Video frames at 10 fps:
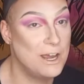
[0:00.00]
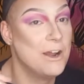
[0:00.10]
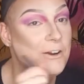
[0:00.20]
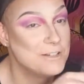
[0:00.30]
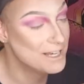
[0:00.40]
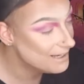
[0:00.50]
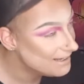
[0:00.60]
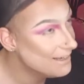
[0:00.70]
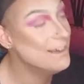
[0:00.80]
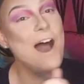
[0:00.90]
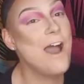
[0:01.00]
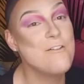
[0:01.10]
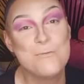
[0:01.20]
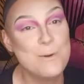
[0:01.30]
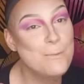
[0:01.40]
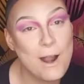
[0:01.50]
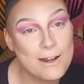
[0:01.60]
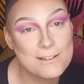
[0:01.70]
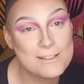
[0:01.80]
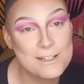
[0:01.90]
years. I've been
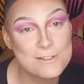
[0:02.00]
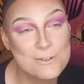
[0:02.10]
practicing